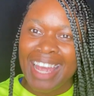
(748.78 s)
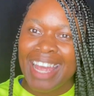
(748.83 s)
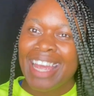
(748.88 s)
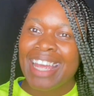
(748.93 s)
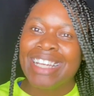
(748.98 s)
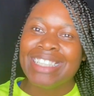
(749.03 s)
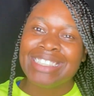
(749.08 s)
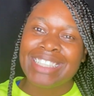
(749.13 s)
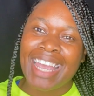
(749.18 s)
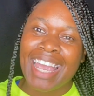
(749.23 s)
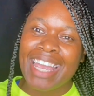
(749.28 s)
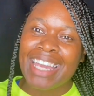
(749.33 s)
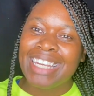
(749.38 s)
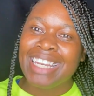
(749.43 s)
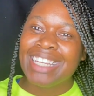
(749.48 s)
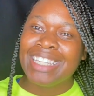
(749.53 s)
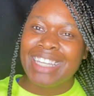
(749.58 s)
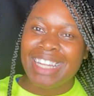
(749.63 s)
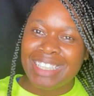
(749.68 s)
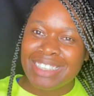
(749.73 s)
It's
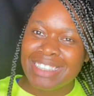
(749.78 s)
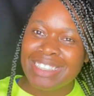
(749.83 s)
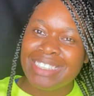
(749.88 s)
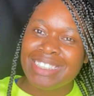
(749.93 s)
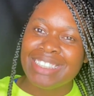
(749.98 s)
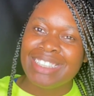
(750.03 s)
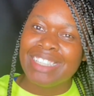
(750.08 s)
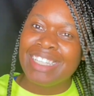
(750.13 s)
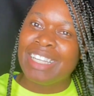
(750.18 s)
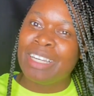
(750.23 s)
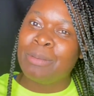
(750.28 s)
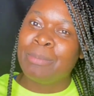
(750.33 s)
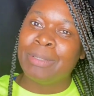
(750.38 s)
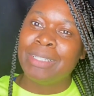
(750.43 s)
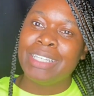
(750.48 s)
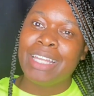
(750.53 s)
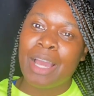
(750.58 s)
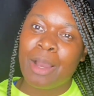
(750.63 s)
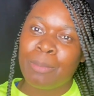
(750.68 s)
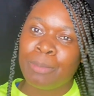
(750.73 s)
Canaan Nation. It'll be
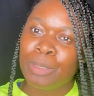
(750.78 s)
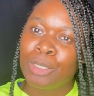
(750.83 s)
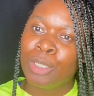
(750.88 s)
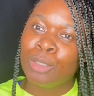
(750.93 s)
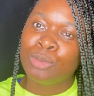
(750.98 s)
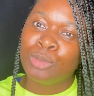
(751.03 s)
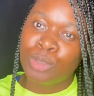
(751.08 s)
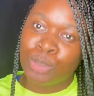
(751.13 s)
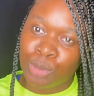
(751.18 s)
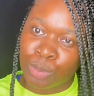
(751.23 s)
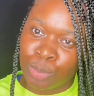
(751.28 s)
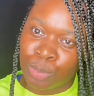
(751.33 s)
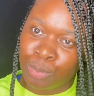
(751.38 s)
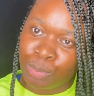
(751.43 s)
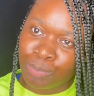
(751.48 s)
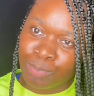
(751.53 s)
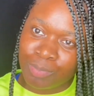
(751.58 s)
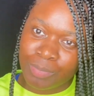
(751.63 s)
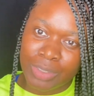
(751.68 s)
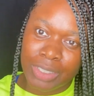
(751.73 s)
down below too.
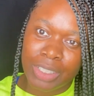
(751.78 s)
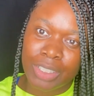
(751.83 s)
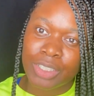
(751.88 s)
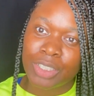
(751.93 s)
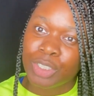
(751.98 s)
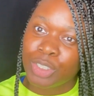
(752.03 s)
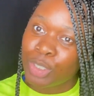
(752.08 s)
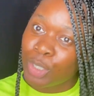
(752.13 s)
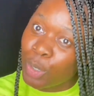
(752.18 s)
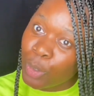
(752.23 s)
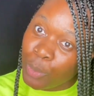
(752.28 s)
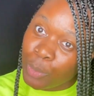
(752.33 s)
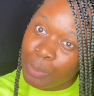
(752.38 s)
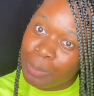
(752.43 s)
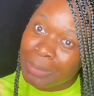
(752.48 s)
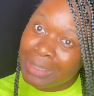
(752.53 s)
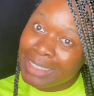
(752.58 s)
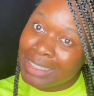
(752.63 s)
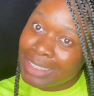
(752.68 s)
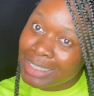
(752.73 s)
Heard
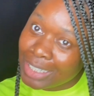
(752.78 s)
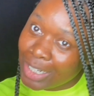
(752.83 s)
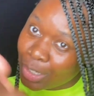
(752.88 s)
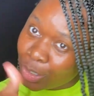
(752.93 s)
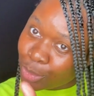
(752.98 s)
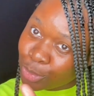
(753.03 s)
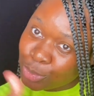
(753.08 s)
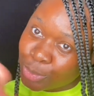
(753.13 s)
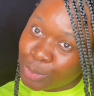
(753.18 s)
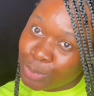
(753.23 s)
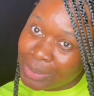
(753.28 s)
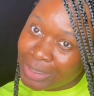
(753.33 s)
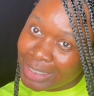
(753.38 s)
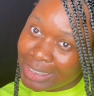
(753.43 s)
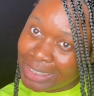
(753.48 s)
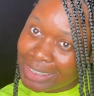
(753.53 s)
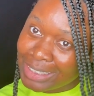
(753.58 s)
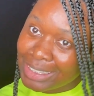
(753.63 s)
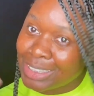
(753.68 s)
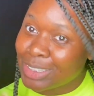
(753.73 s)
me? Heard you,
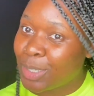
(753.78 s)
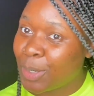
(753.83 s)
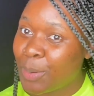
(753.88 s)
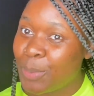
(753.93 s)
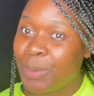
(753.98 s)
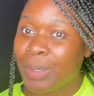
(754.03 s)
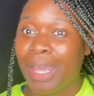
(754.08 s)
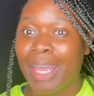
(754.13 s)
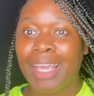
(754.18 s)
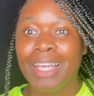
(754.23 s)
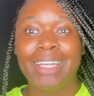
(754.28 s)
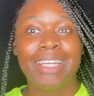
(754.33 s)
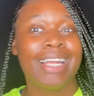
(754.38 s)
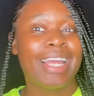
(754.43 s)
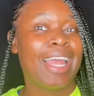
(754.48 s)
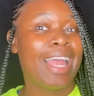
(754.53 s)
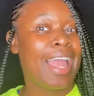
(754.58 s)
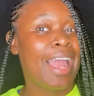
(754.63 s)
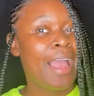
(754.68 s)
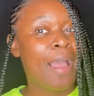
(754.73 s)
sis. Okay.
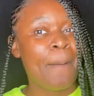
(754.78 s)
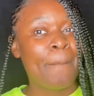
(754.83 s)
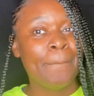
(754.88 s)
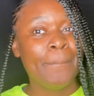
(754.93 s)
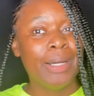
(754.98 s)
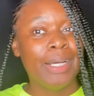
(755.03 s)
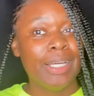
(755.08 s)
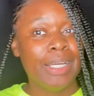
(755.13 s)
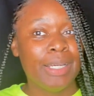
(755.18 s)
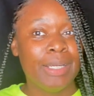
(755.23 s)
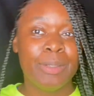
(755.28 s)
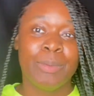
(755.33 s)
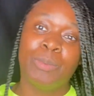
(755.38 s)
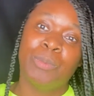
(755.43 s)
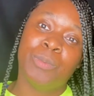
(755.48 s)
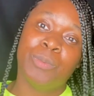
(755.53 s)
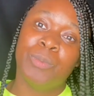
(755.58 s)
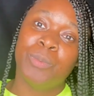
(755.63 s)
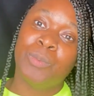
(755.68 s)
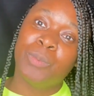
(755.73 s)
But
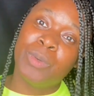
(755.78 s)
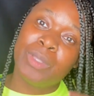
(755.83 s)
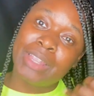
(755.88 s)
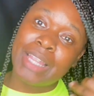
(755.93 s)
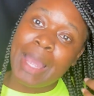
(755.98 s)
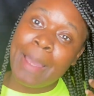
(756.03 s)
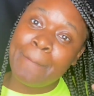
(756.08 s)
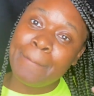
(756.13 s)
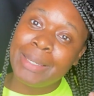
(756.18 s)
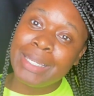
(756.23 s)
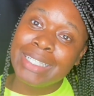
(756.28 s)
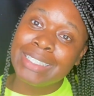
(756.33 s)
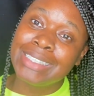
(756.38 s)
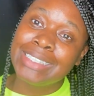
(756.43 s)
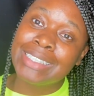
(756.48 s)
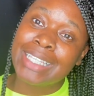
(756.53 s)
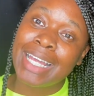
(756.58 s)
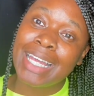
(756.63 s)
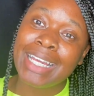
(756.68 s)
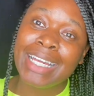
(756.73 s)
with that being
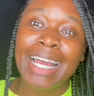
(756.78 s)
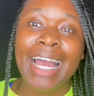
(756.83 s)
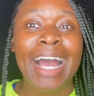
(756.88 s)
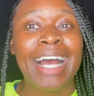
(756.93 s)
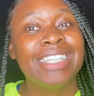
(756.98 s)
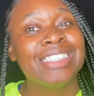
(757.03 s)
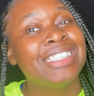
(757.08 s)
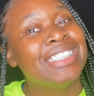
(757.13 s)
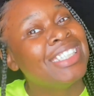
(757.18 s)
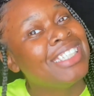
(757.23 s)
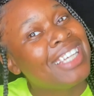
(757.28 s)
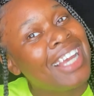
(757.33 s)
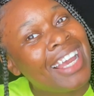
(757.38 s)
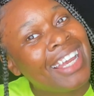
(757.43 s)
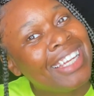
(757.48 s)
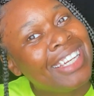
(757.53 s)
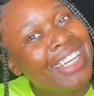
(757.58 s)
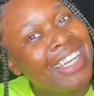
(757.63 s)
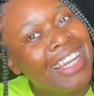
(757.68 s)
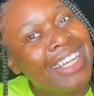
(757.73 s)
said, I'll see
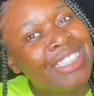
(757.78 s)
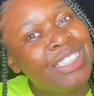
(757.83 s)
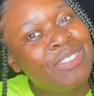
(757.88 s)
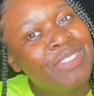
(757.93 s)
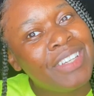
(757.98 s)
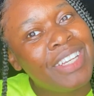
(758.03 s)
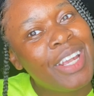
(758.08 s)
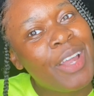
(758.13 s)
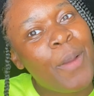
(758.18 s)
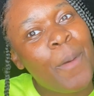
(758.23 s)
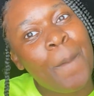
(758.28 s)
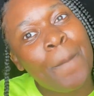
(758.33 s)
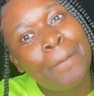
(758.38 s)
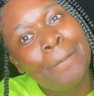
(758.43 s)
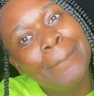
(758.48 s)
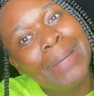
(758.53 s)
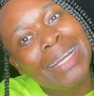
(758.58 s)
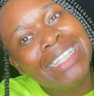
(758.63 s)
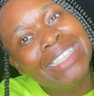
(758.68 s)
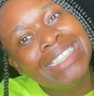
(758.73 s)
y'all in the next video.
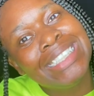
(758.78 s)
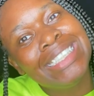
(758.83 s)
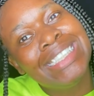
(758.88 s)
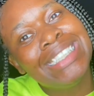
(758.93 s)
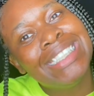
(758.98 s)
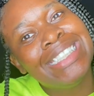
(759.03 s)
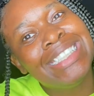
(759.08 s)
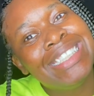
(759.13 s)
Bye.